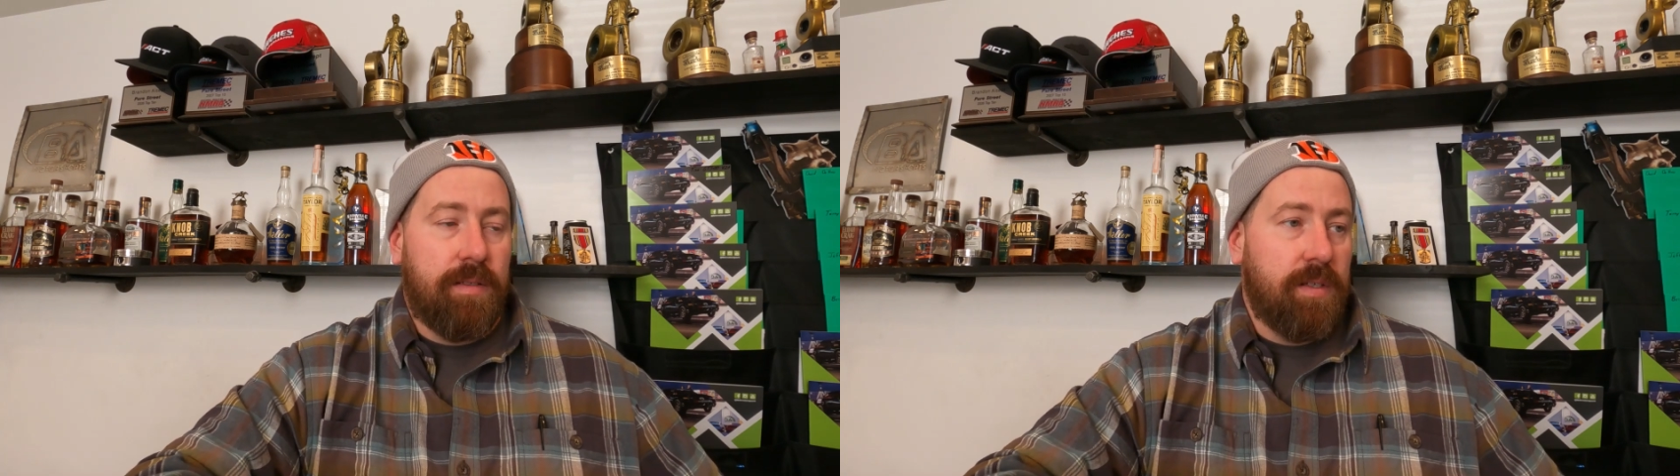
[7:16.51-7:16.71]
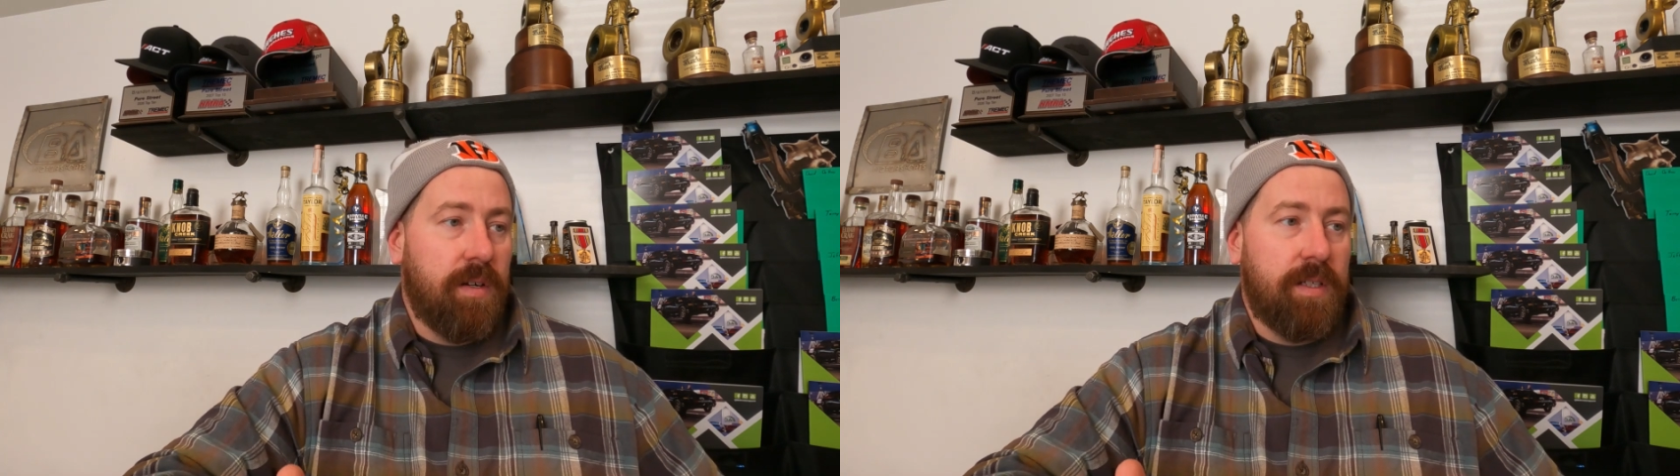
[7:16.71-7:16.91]

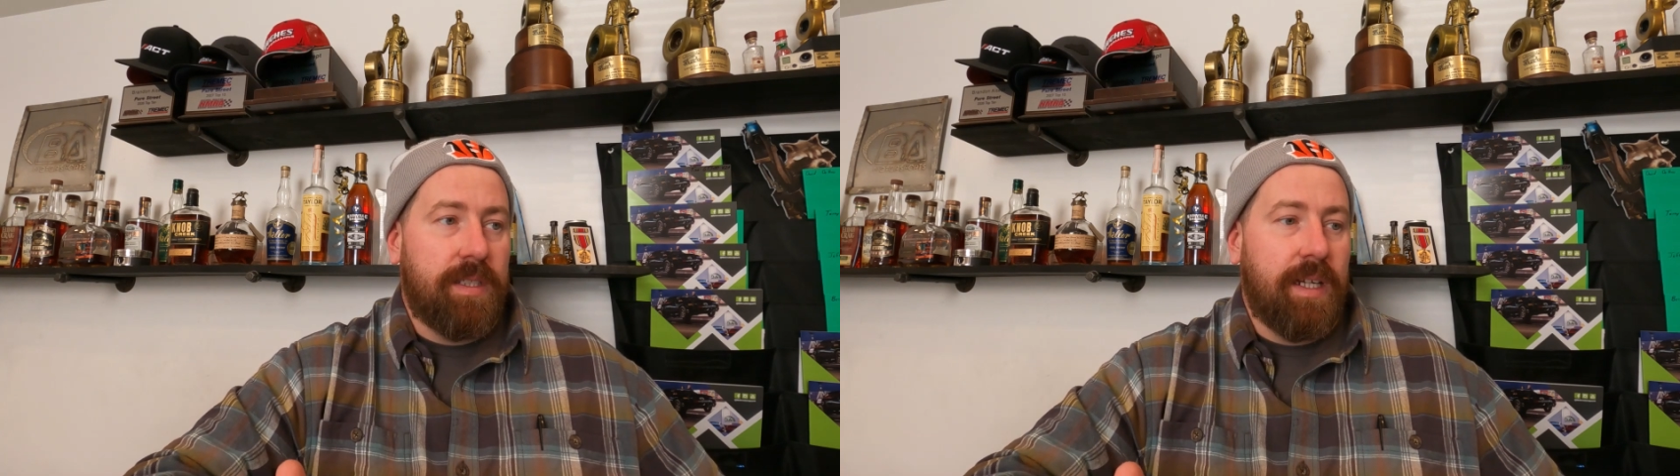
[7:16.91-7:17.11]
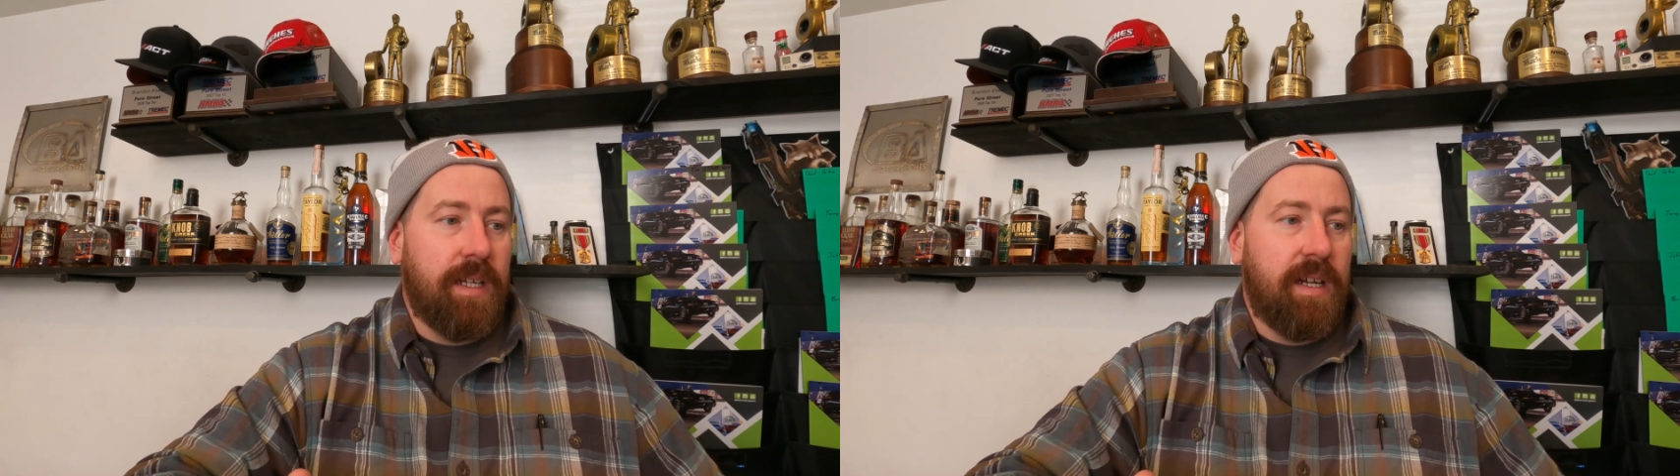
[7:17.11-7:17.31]
Turn this
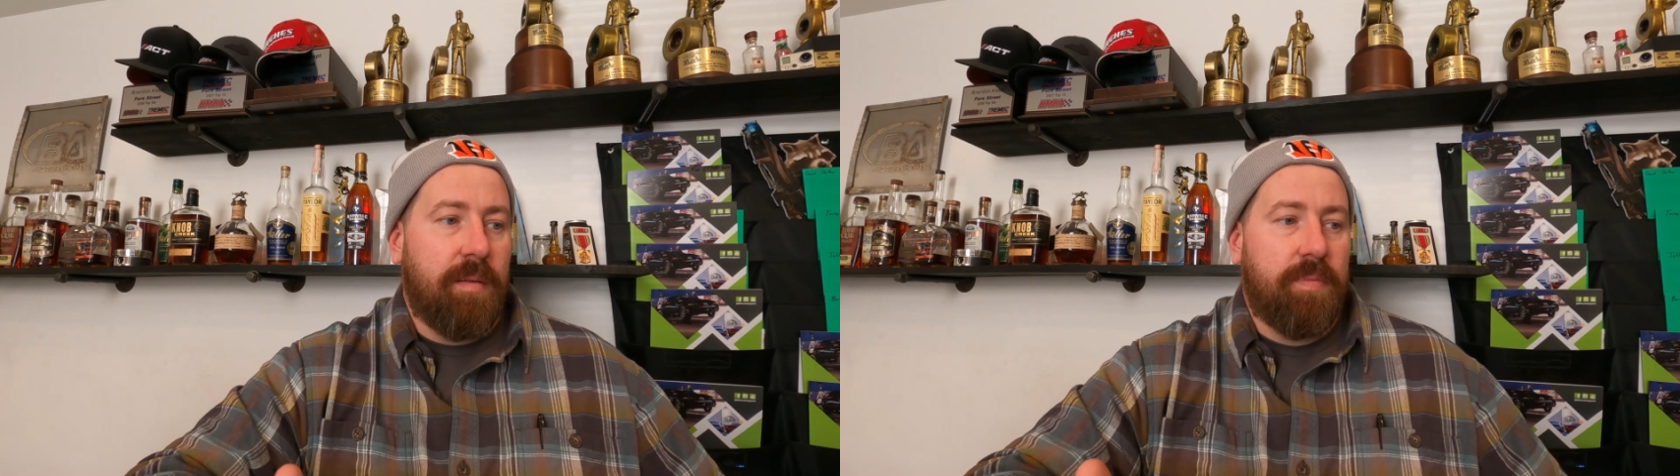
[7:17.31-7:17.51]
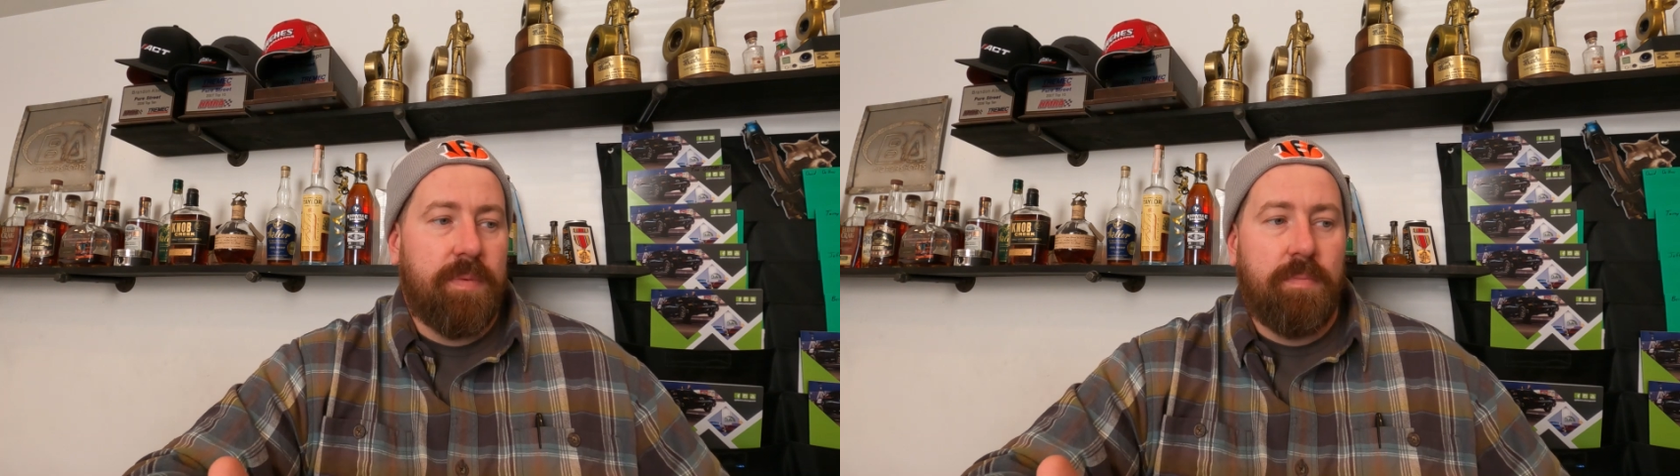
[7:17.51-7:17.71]
thing
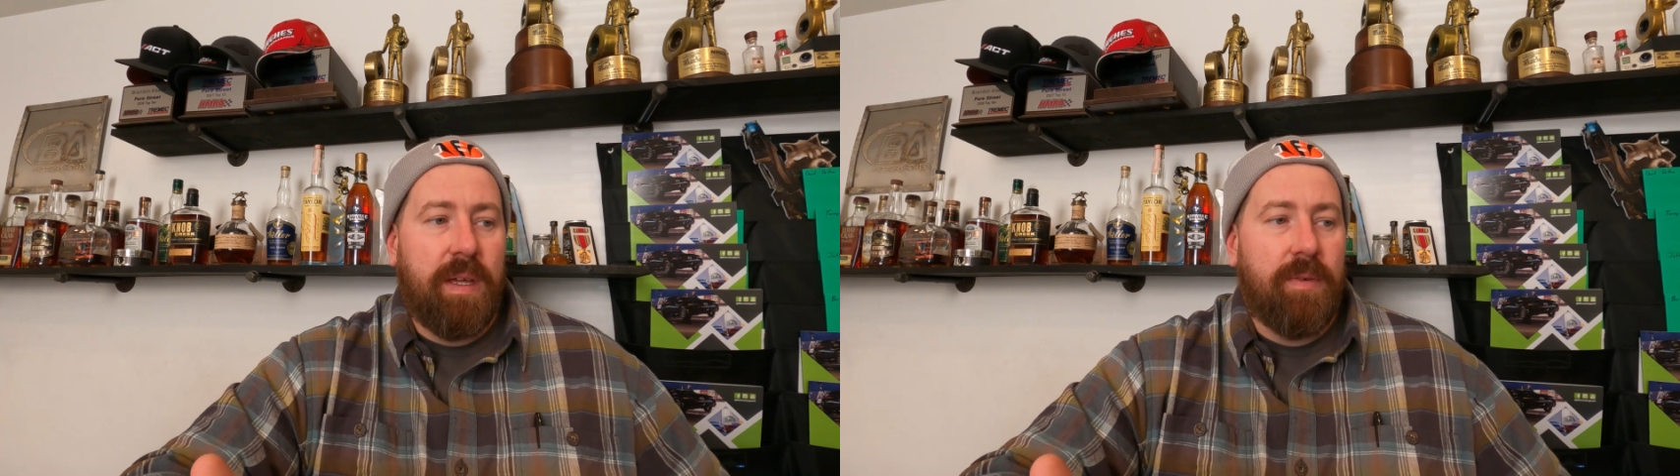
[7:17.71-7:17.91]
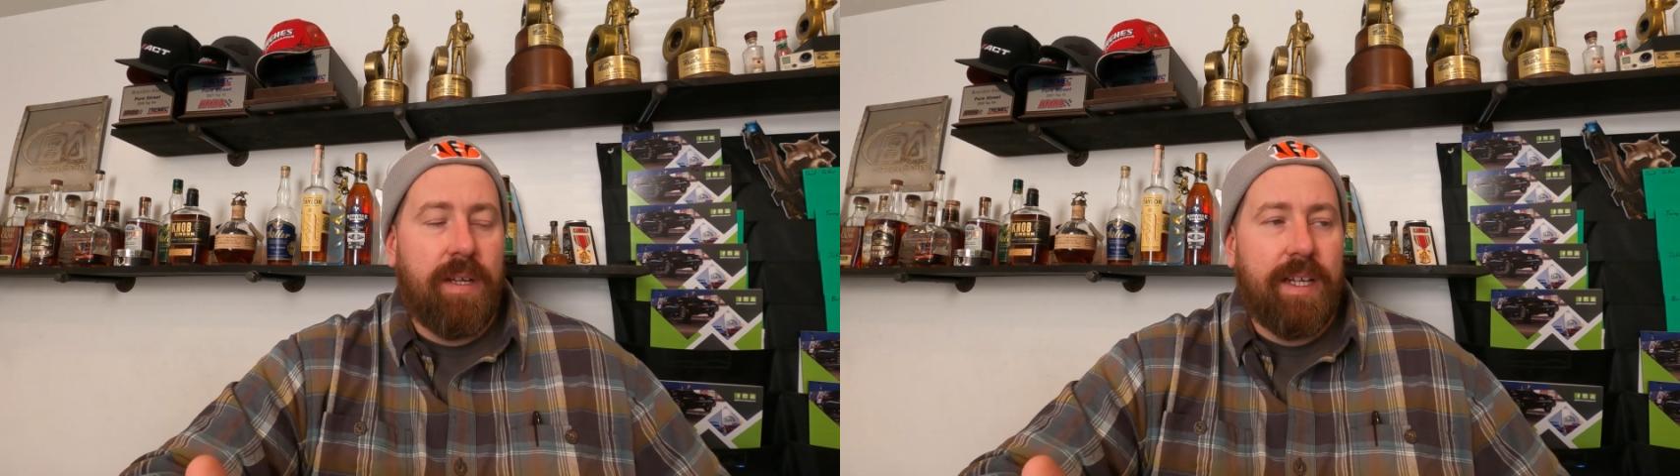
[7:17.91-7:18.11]
up.
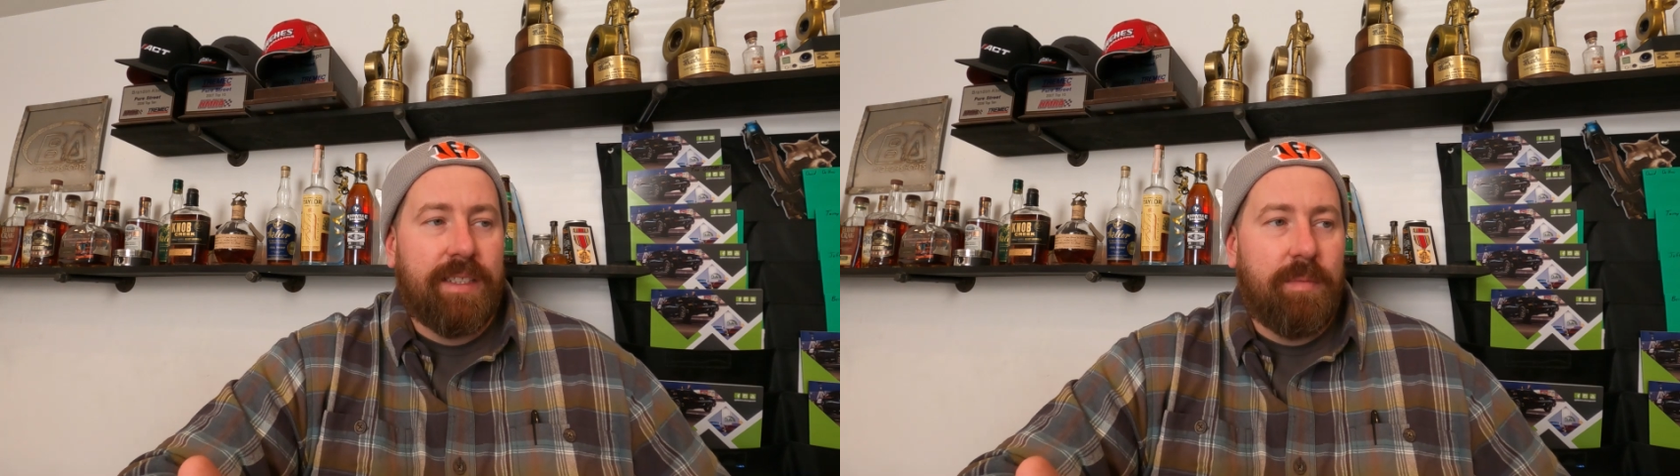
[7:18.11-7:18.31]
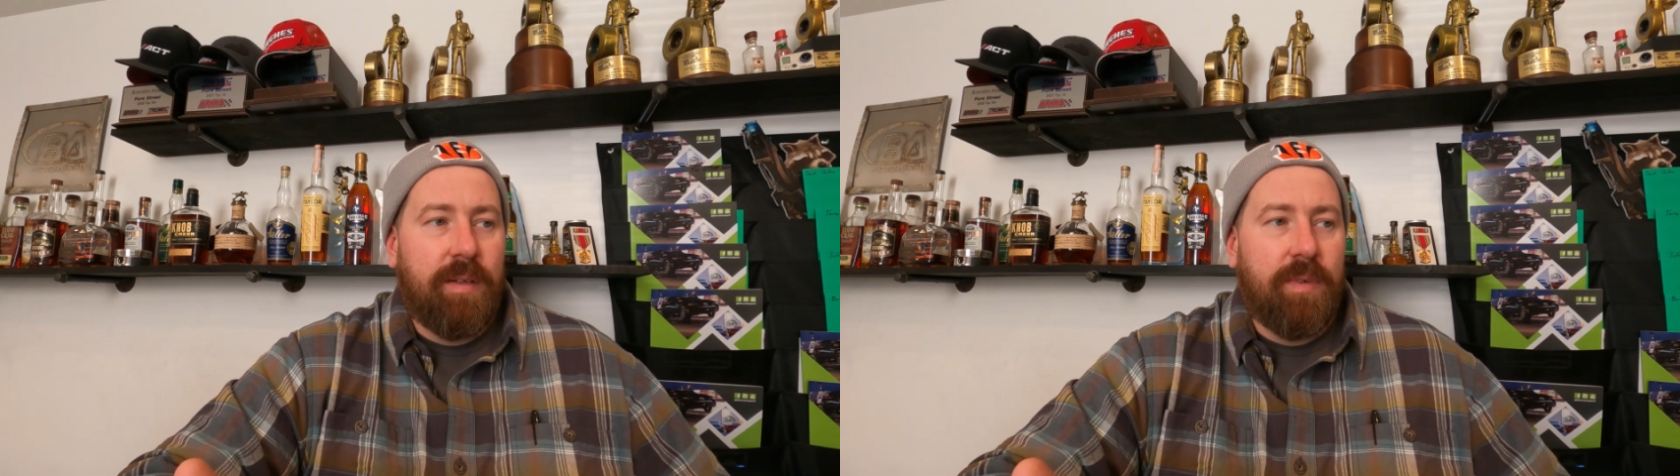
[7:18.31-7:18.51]

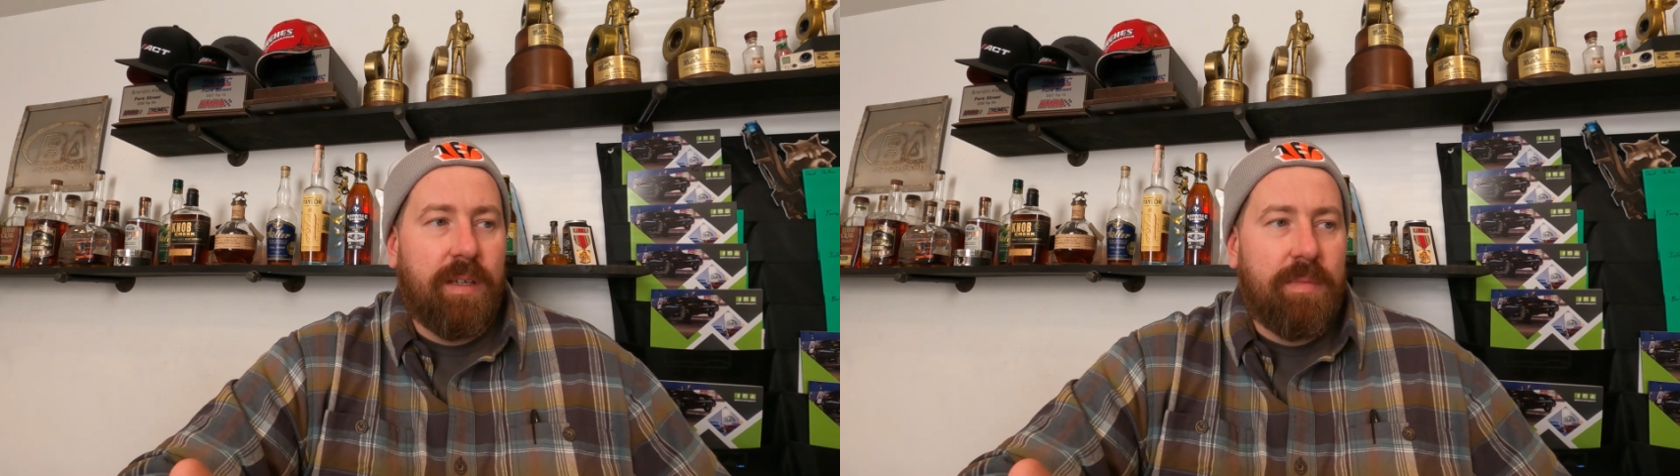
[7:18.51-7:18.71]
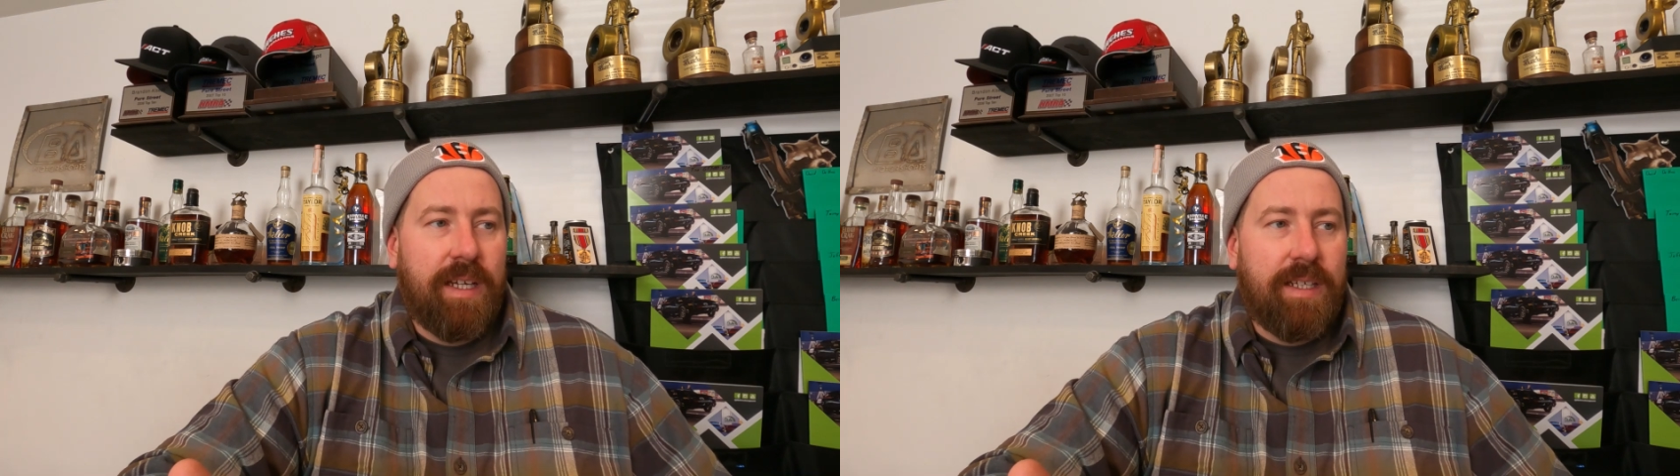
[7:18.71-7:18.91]
P1X, I mean, we
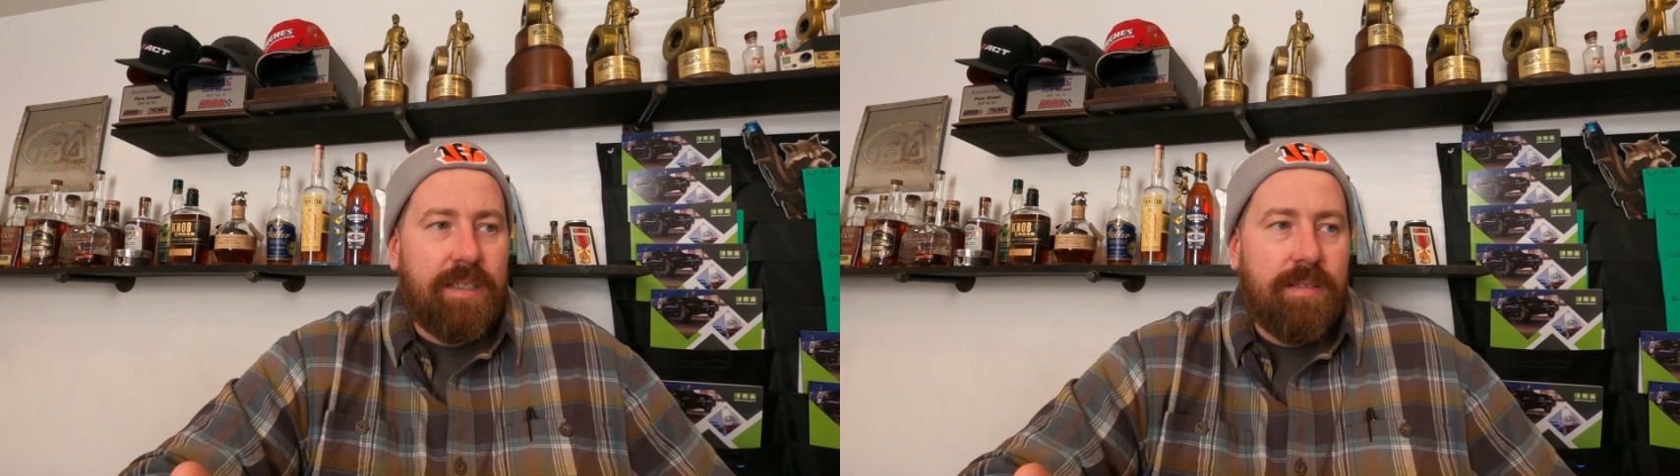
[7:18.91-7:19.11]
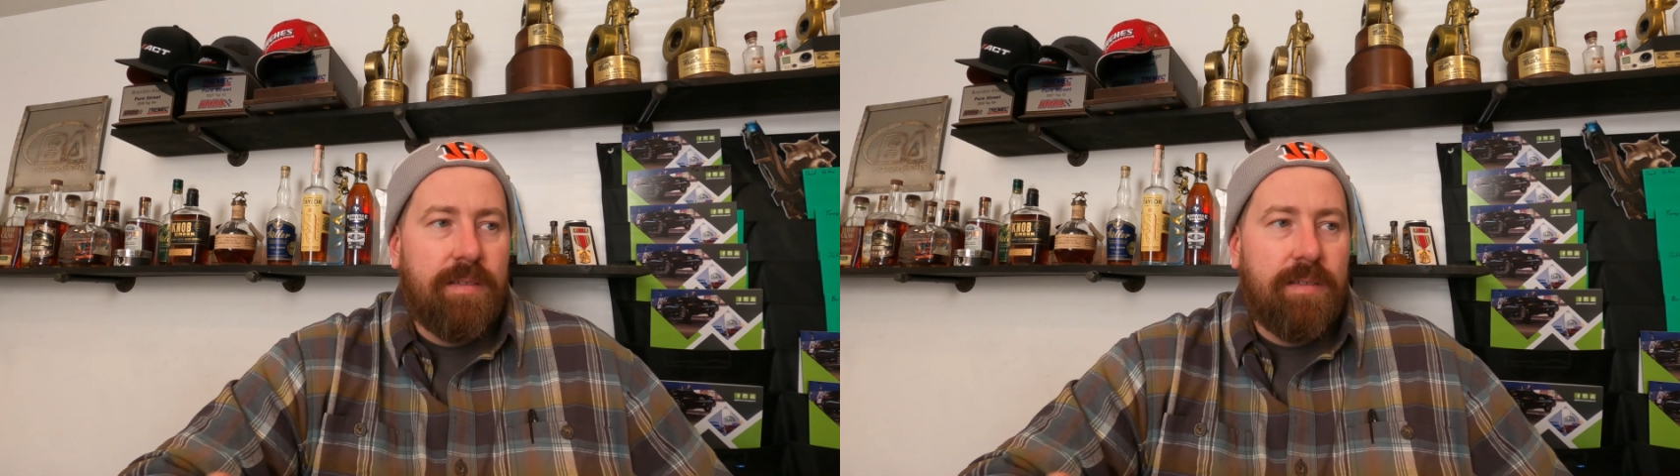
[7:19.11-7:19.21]
can make